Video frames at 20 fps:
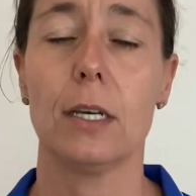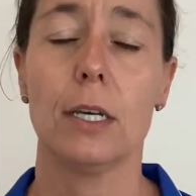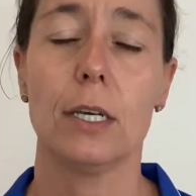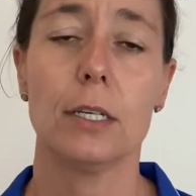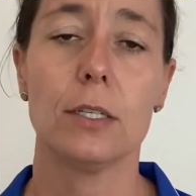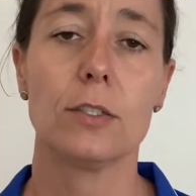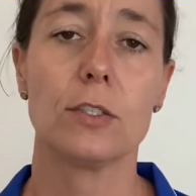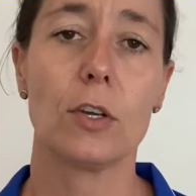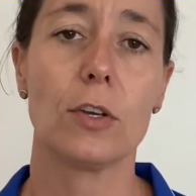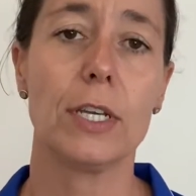
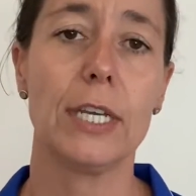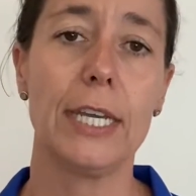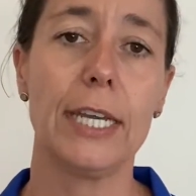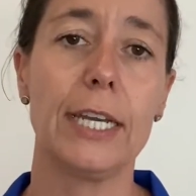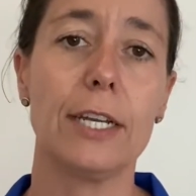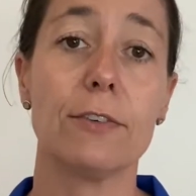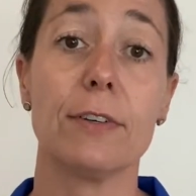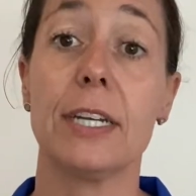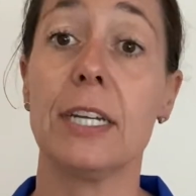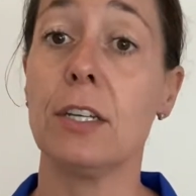So
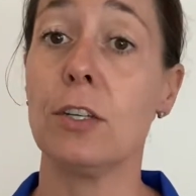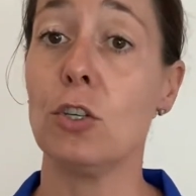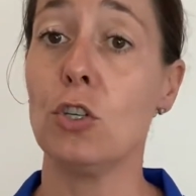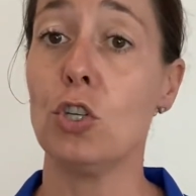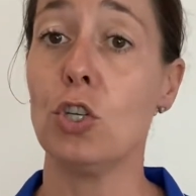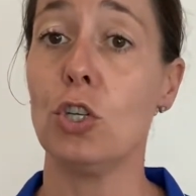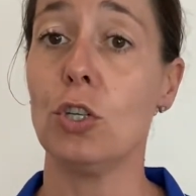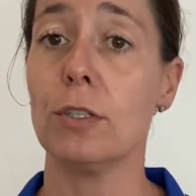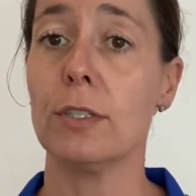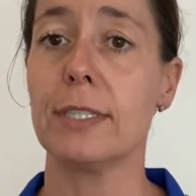here in
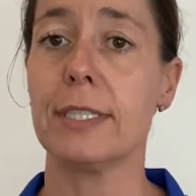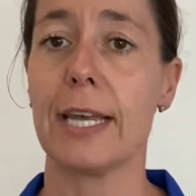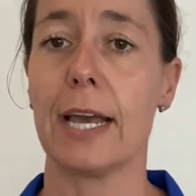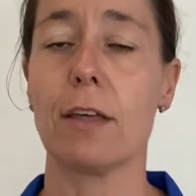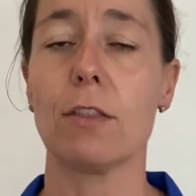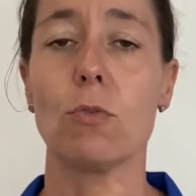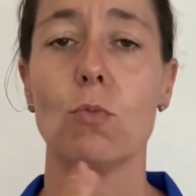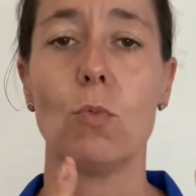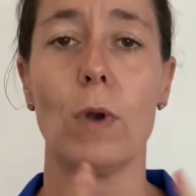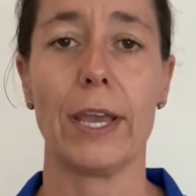New South
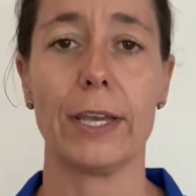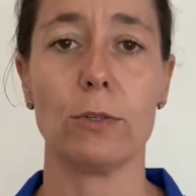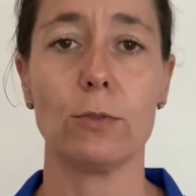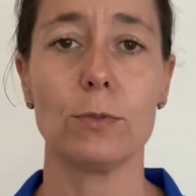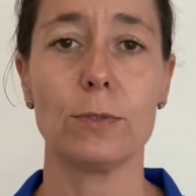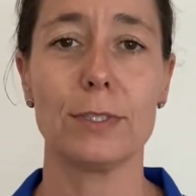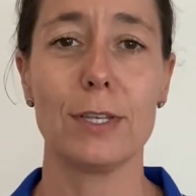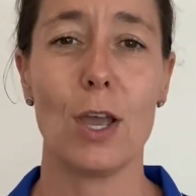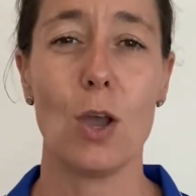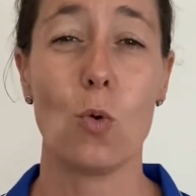
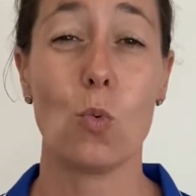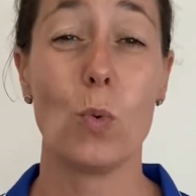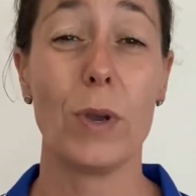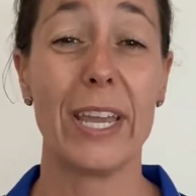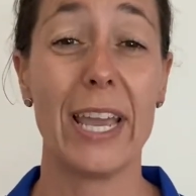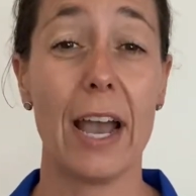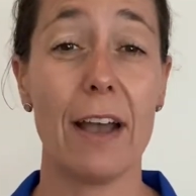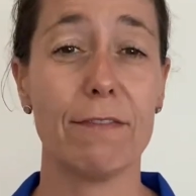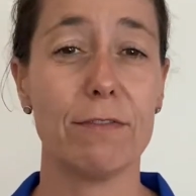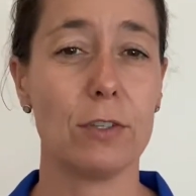Wales, we
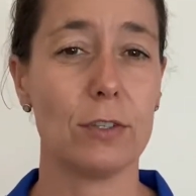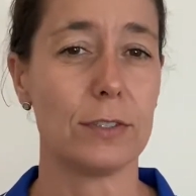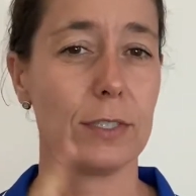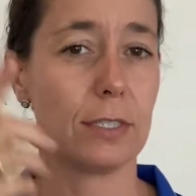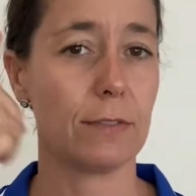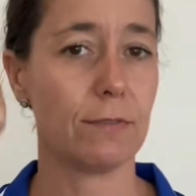have lots of